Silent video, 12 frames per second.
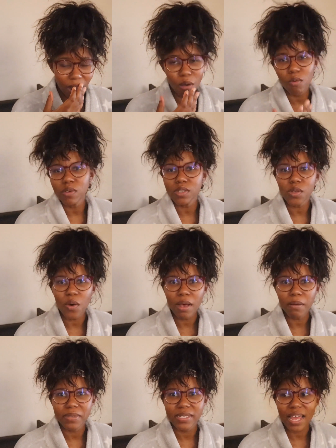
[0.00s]
I was so
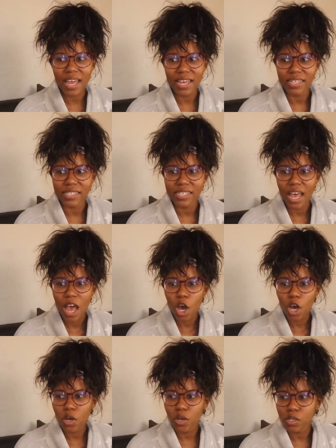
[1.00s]
upset
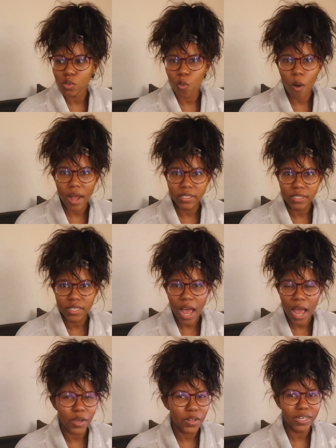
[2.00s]
because one,
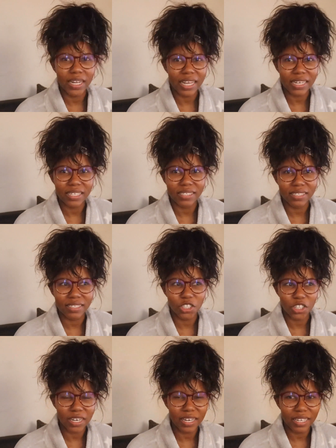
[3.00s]
I couldn't get
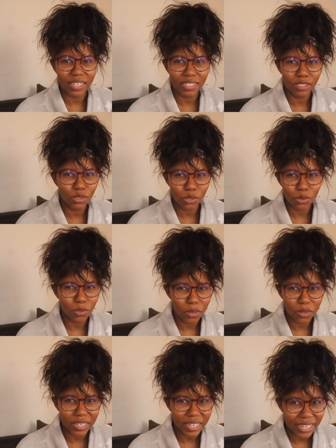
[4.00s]
chicken licken, two, I
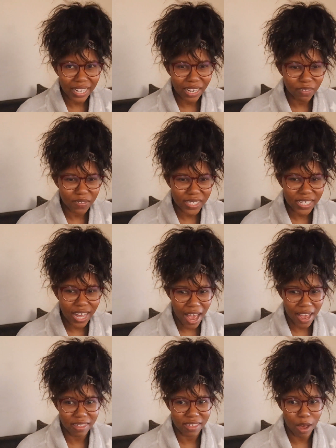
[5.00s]
couldn't get KFC
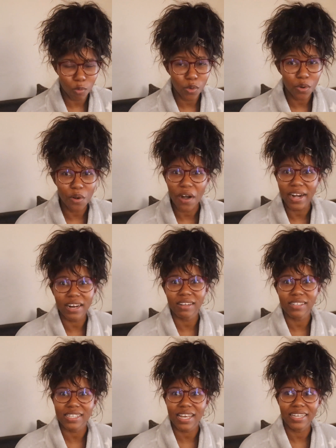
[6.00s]
either. We were right
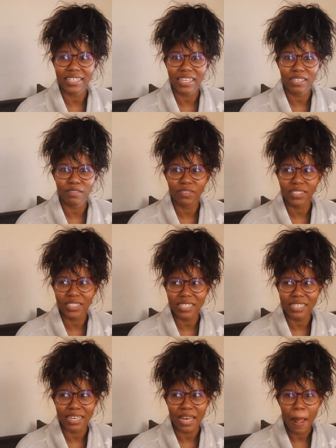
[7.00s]
outside
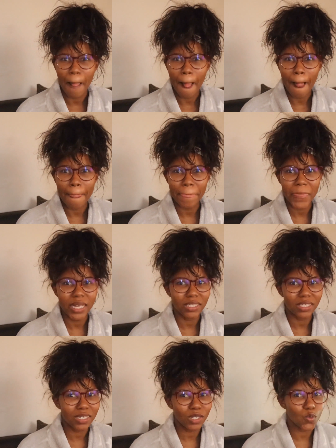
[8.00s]
KFC and they
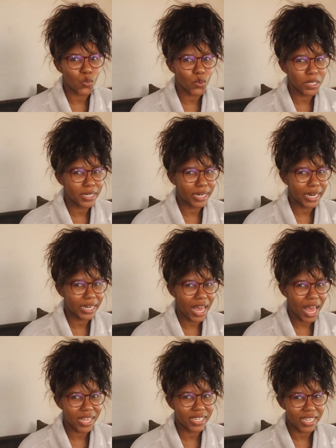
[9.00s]
just wouldn't let
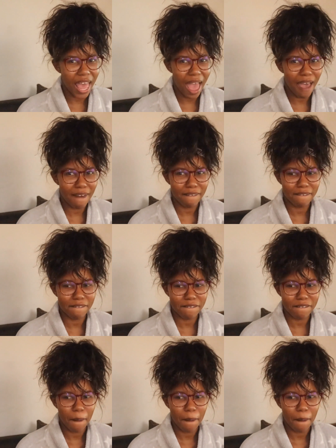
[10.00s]
us have.